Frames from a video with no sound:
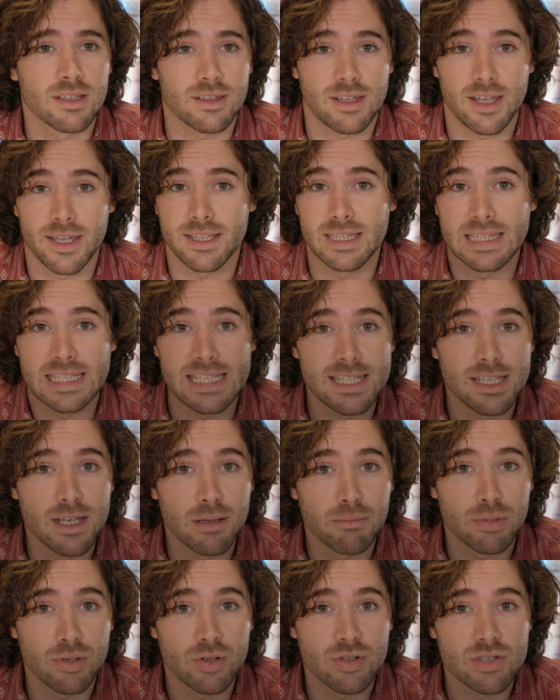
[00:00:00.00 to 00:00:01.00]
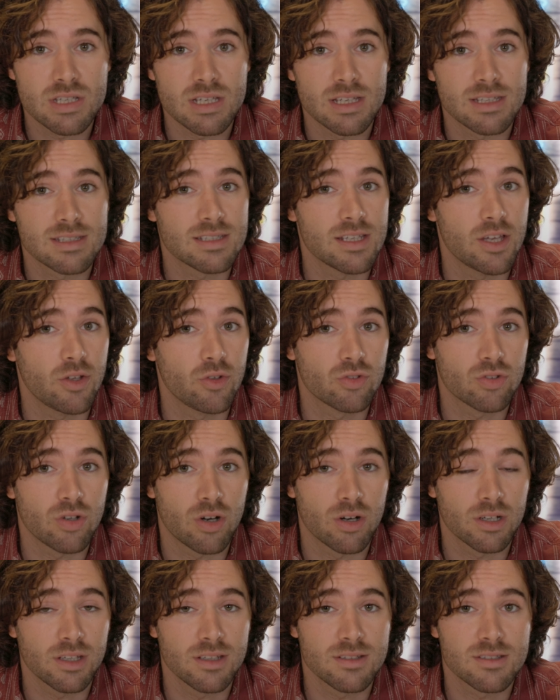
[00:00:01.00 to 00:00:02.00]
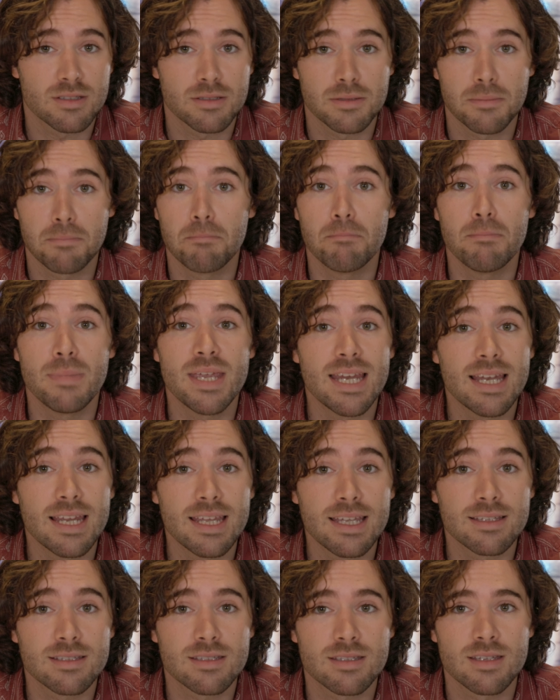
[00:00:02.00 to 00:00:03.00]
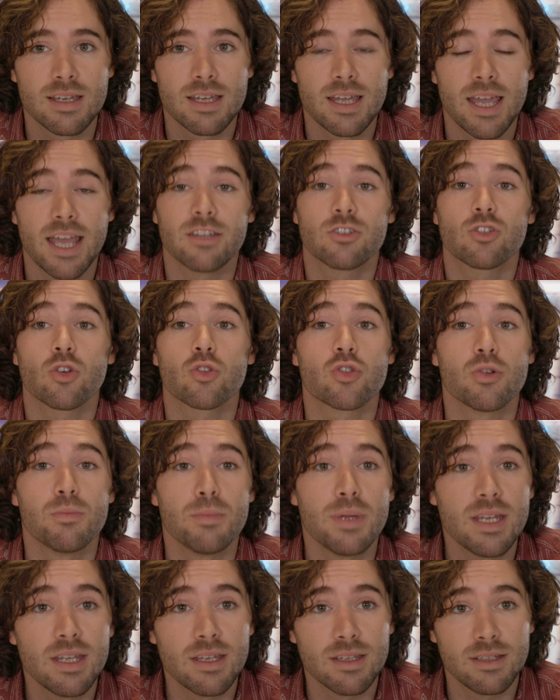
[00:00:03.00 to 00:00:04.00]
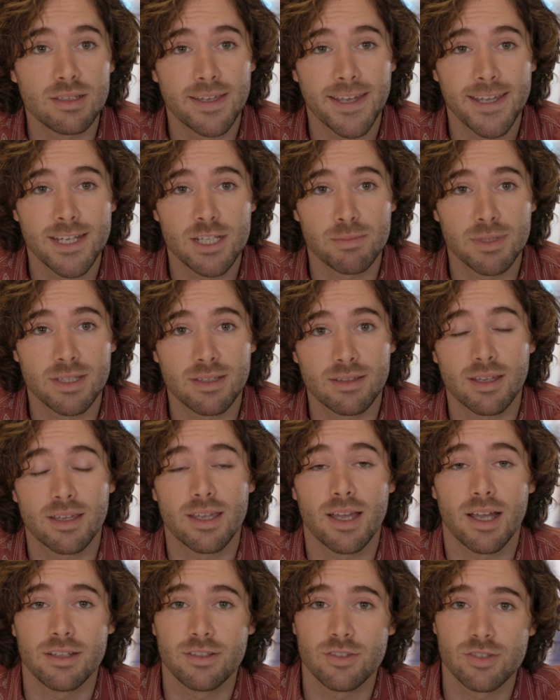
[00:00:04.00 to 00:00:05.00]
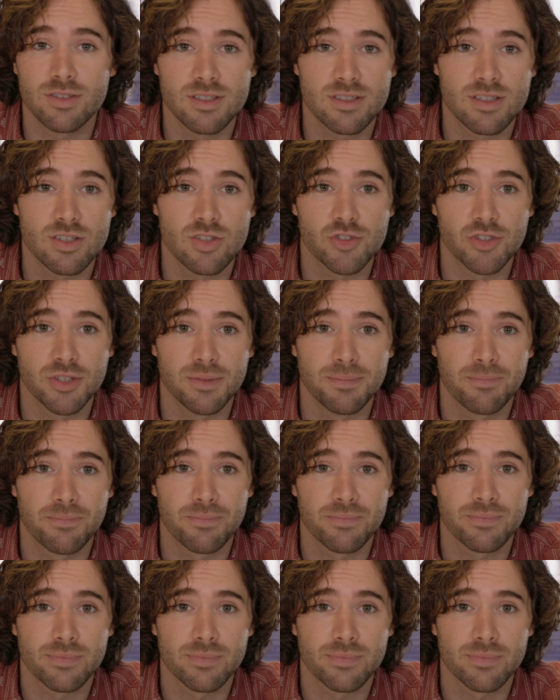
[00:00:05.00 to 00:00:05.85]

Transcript: like lead numbers, sales targets, meetings, and social media engagement to guide your decision.